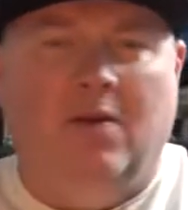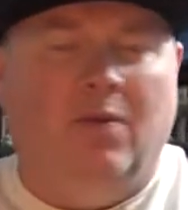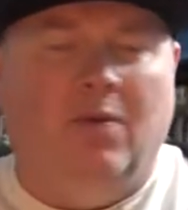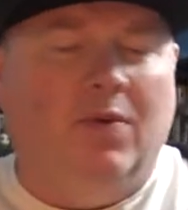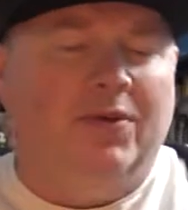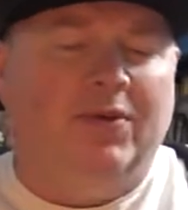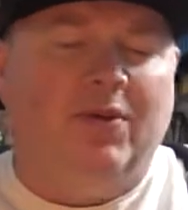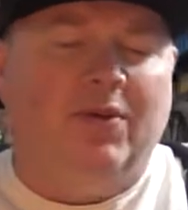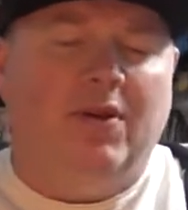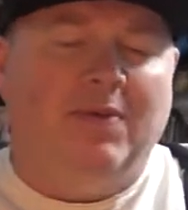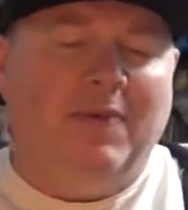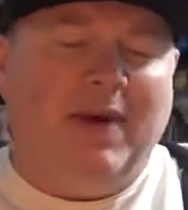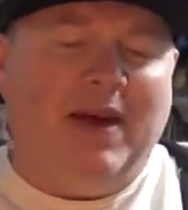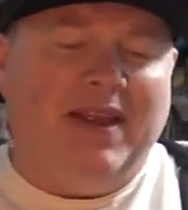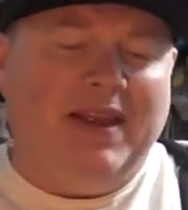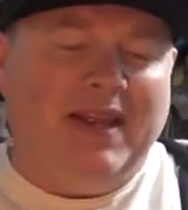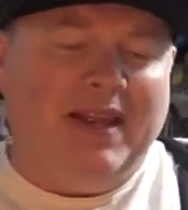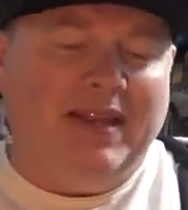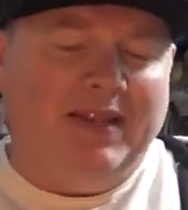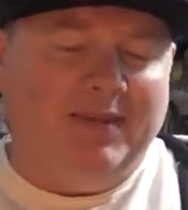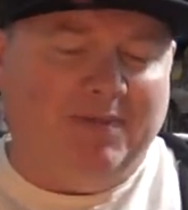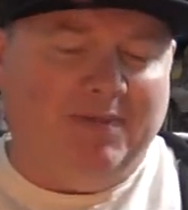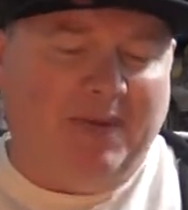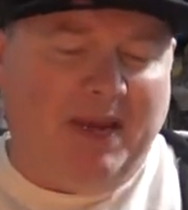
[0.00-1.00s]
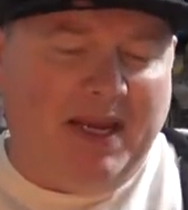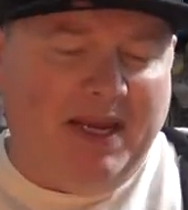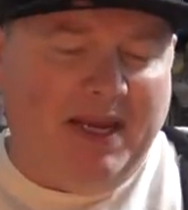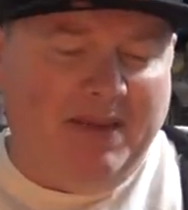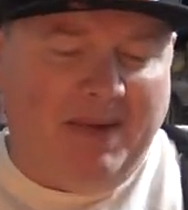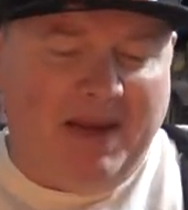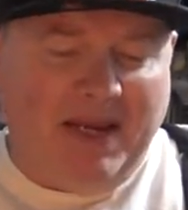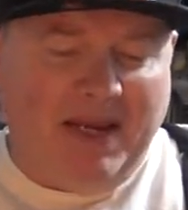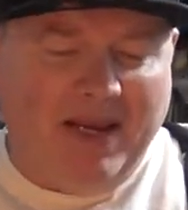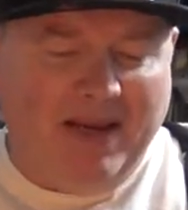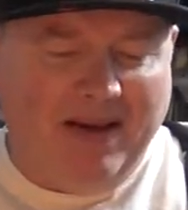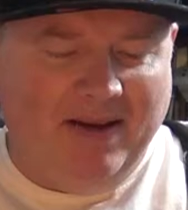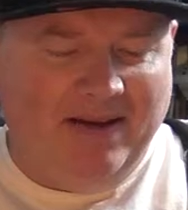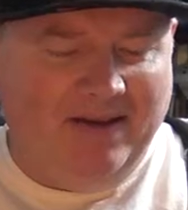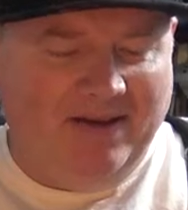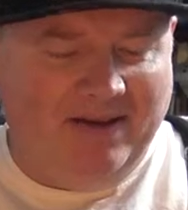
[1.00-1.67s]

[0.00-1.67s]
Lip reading: What's good about this baby,